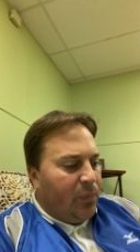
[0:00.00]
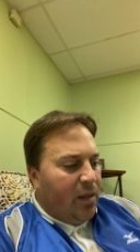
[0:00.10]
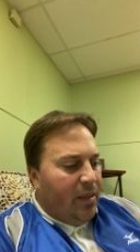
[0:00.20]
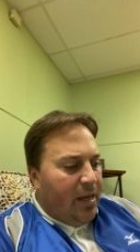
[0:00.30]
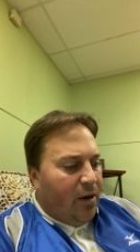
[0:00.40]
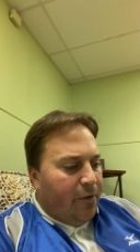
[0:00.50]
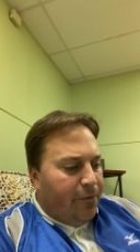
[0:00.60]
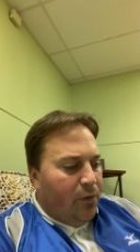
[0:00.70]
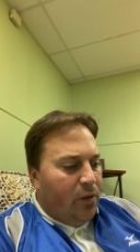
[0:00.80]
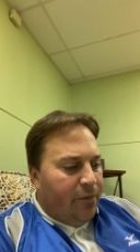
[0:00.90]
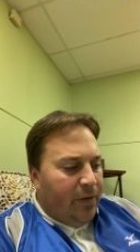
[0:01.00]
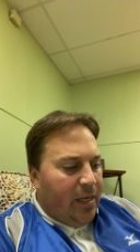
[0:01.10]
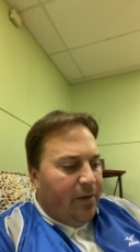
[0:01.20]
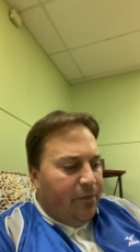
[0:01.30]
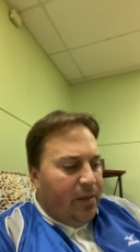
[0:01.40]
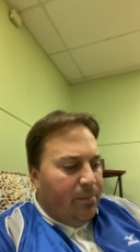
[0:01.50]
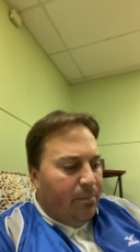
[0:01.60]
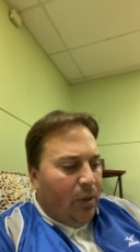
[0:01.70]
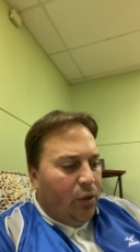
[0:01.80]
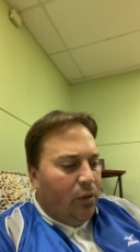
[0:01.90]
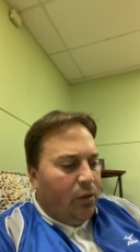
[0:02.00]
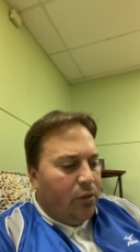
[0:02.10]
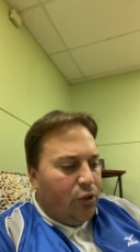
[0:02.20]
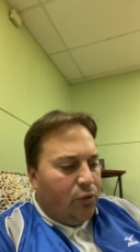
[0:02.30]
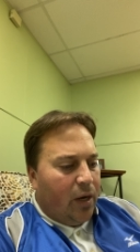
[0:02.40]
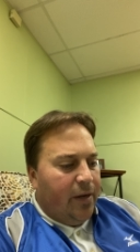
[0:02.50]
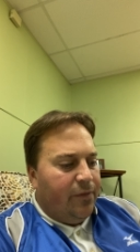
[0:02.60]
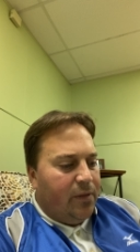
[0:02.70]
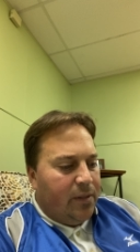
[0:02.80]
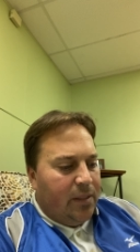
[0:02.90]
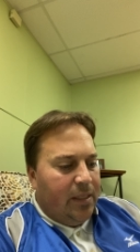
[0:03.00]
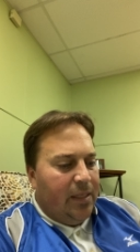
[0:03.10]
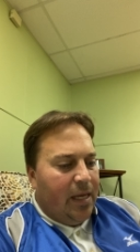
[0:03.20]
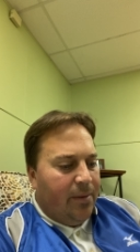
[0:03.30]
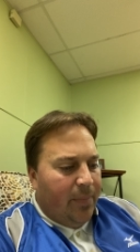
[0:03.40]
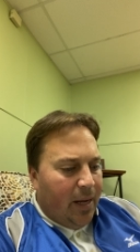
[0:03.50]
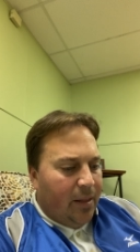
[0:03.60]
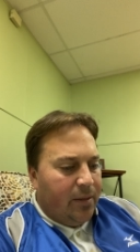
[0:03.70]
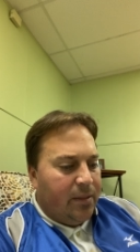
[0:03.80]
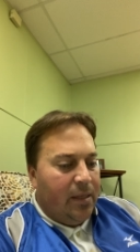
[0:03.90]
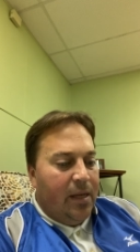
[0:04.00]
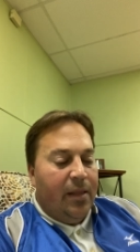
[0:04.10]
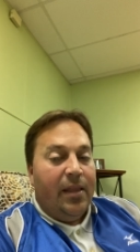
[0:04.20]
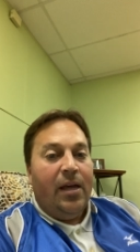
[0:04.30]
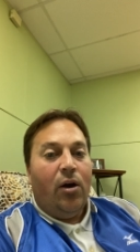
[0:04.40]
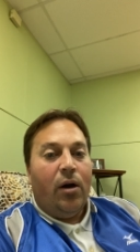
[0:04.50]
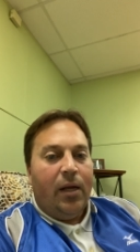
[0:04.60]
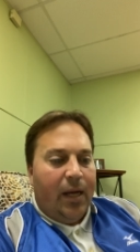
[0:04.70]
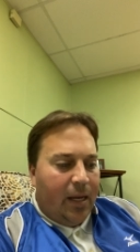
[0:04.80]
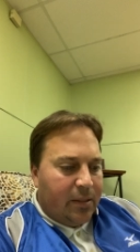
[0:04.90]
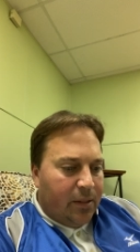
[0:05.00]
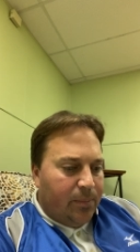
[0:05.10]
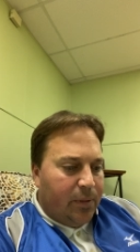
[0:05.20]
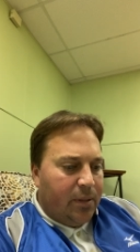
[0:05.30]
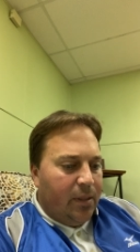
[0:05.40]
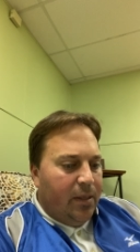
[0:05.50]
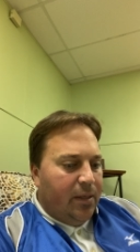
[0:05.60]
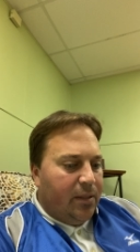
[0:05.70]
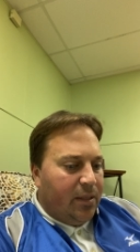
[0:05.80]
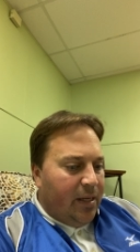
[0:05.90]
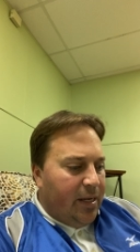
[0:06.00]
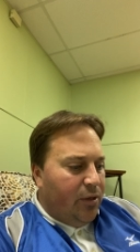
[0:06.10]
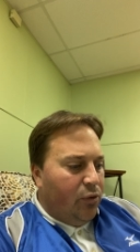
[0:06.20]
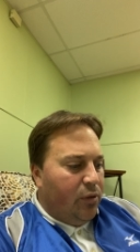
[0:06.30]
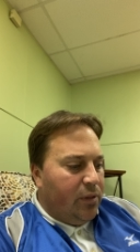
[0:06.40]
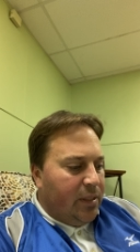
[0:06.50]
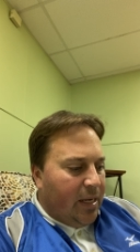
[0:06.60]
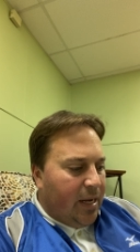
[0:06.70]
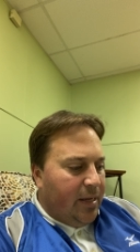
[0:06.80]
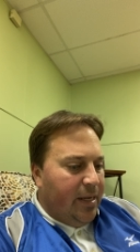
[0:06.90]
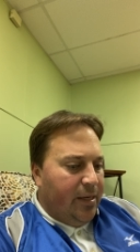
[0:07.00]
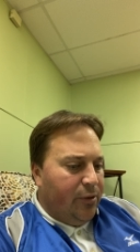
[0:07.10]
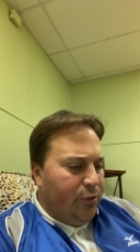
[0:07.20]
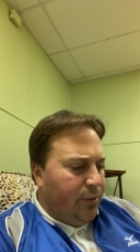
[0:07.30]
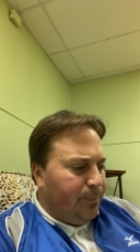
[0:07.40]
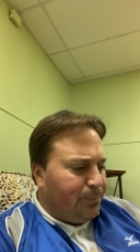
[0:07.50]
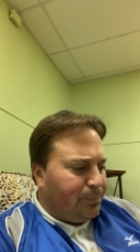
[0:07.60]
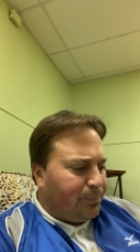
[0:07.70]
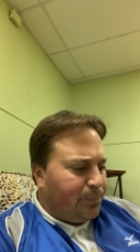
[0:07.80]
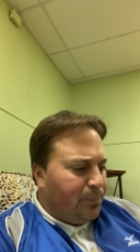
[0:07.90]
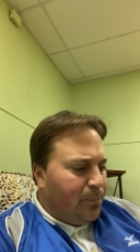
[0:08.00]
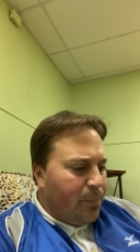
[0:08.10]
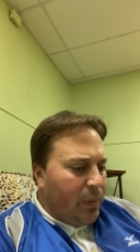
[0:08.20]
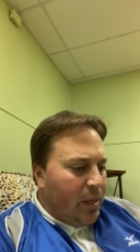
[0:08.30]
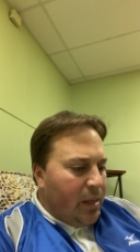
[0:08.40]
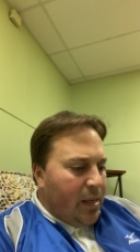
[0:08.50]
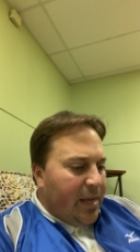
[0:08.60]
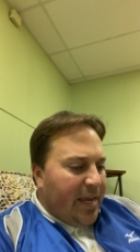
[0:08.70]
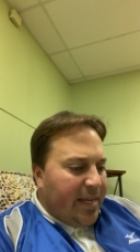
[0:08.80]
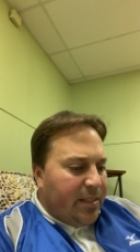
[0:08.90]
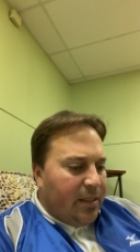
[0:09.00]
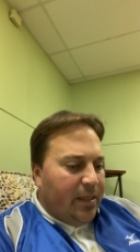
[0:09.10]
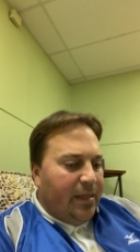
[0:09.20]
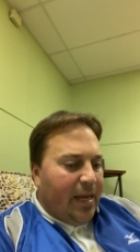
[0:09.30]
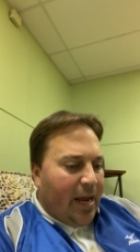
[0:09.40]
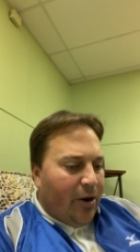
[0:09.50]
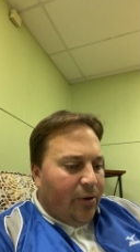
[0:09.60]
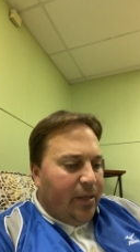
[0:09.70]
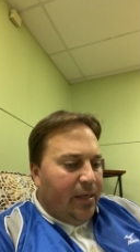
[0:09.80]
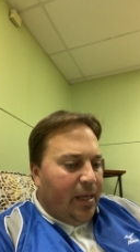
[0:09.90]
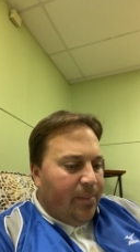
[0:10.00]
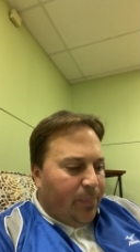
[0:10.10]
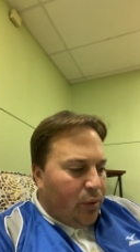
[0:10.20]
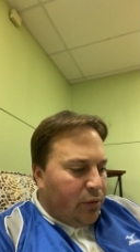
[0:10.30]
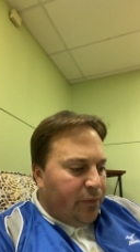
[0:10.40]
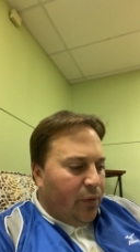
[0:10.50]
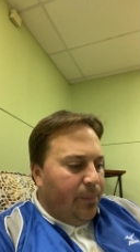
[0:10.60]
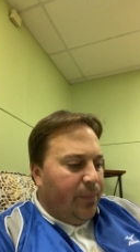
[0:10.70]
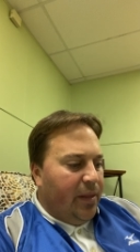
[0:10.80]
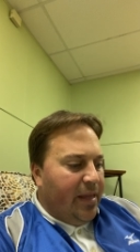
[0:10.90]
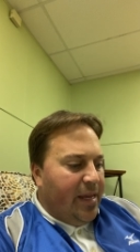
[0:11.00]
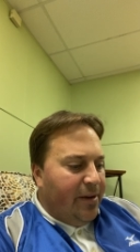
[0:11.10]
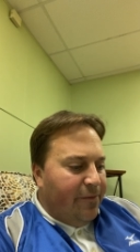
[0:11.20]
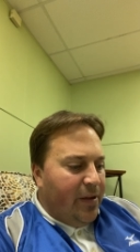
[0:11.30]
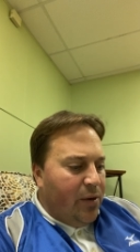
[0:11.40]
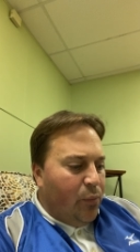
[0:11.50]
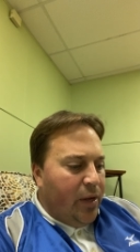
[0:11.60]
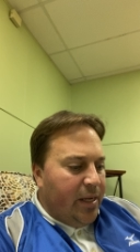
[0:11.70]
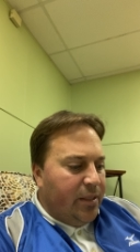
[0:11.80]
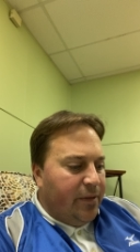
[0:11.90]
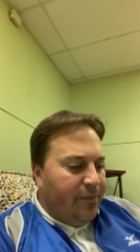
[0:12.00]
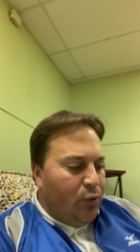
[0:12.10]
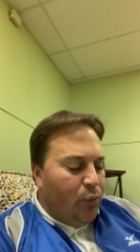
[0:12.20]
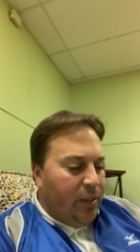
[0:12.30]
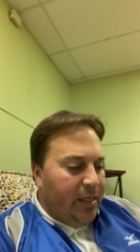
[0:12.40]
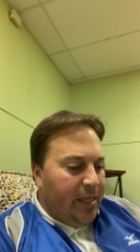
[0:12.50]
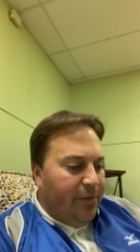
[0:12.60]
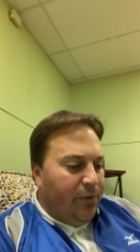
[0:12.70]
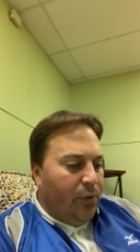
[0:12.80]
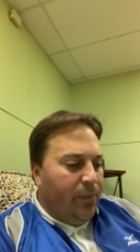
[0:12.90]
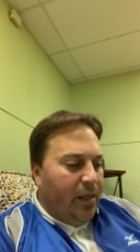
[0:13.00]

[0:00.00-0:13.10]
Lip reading: They are full of envy, murder, strife, deceit, and malice. They are gossips, slanderers, God-haters, insolent, arrogant, and boastful. They invent ways of doing evil.